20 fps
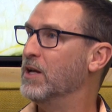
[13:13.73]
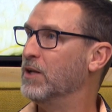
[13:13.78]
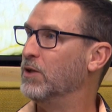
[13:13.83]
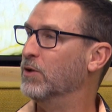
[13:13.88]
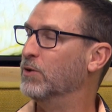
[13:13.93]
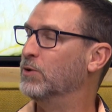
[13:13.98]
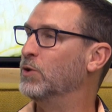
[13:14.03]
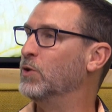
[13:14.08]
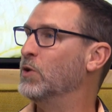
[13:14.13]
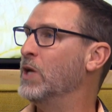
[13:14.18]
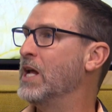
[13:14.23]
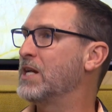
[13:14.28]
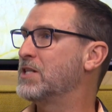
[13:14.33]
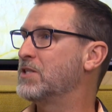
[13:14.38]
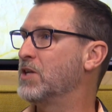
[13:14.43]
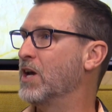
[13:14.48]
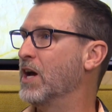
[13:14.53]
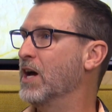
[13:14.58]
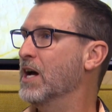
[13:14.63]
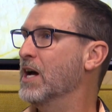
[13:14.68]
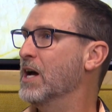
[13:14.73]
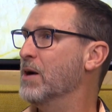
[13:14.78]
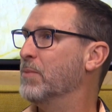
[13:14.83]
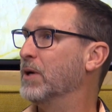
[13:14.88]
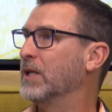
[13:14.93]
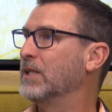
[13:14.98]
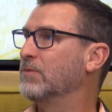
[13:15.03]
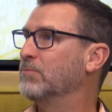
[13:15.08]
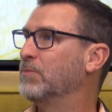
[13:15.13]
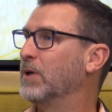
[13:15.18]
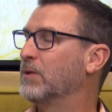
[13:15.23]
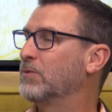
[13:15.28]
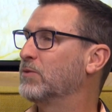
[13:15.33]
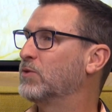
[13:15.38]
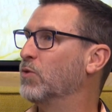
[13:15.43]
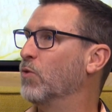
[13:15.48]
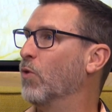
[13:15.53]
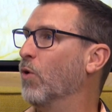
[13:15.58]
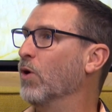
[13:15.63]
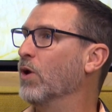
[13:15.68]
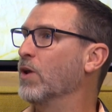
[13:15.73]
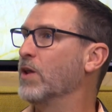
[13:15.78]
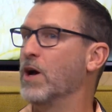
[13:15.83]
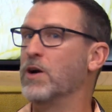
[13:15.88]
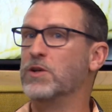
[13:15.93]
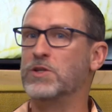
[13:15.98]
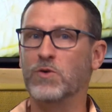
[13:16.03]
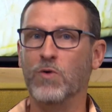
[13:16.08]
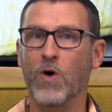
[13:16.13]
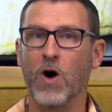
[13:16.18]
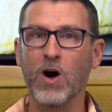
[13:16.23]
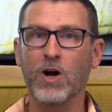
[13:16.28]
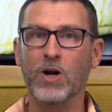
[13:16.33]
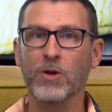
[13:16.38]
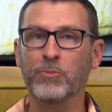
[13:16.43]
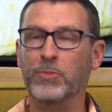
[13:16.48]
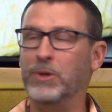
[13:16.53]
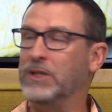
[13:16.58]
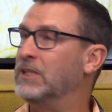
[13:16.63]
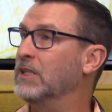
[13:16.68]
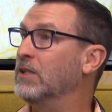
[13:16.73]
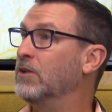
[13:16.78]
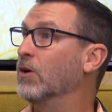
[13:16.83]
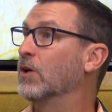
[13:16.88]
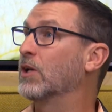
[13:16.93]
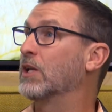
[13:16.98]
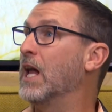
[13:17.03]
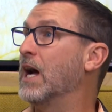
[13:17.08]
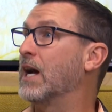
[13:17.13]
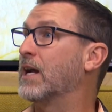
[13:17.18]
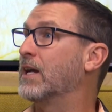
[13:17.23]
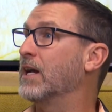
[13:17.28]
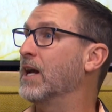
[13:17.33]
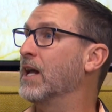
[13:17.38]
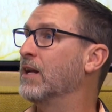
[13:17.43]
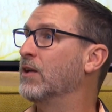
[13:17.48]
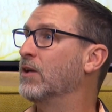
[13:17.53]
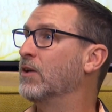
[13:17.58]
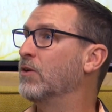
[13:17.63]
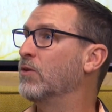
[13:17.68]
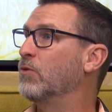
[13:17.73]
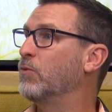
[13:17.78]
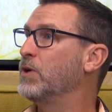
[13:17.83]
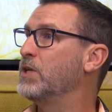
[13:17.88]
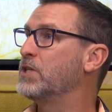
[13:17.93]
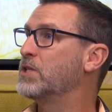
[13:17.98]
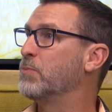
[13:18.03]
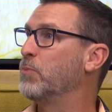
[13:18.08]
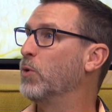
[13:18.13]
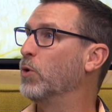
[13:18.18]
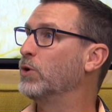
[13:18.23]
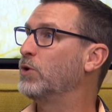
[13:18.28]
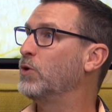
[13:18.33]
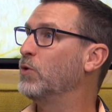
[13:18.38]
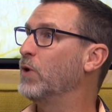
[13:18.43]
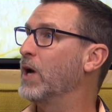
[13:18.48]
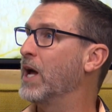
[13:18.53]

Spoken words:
You'll do next year. But to all of those who are competing, good luck, and we support you,